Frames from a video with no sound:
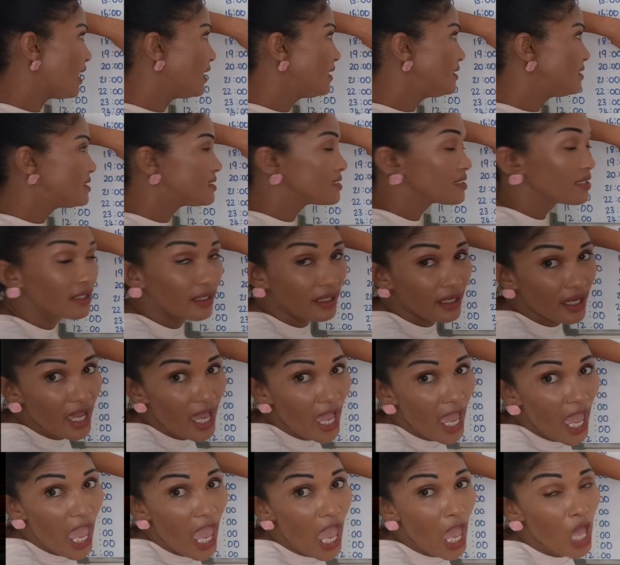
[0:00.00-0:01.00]
8,
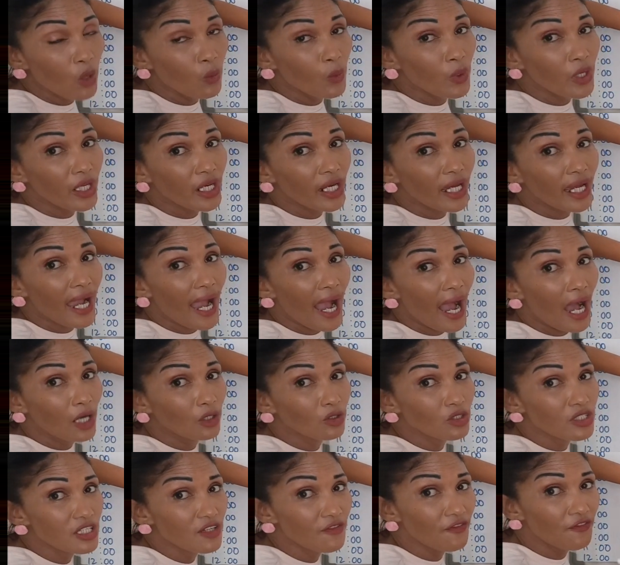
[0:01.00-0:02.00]
and we're going to
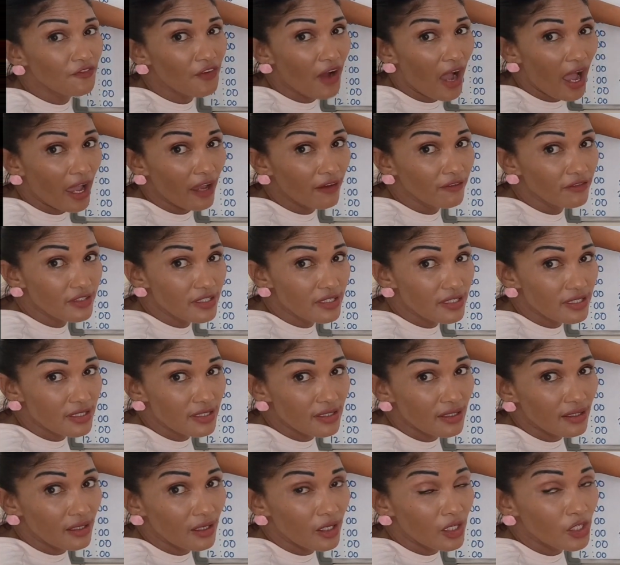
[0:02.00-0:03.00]
count in
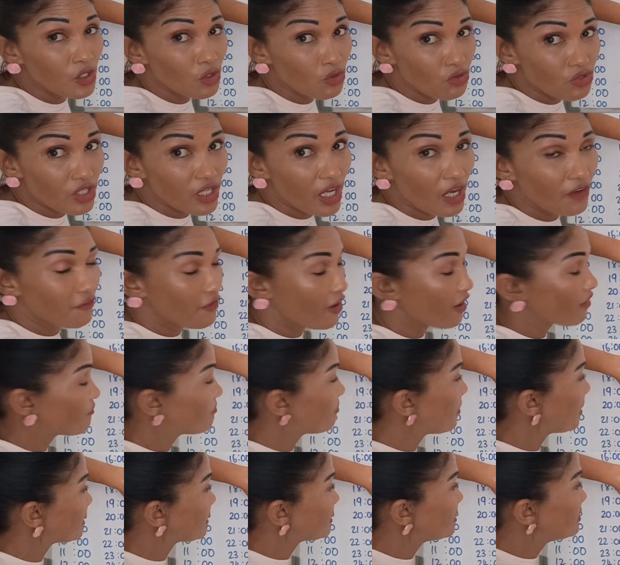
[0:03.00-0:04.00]
5s using our
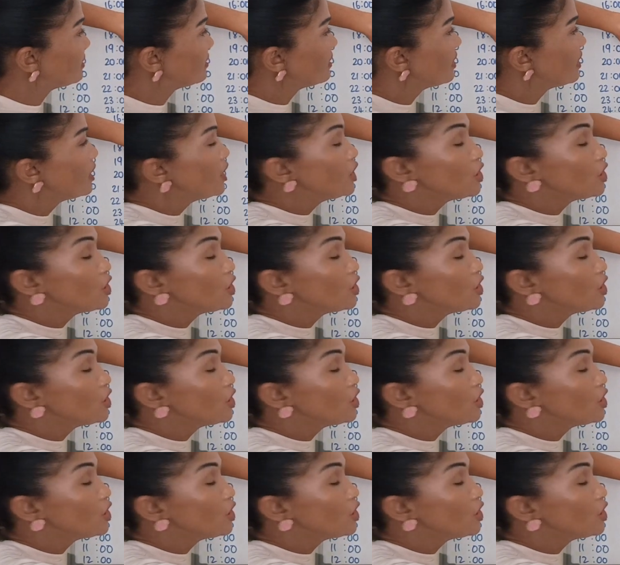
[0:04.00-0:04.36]
5 pattern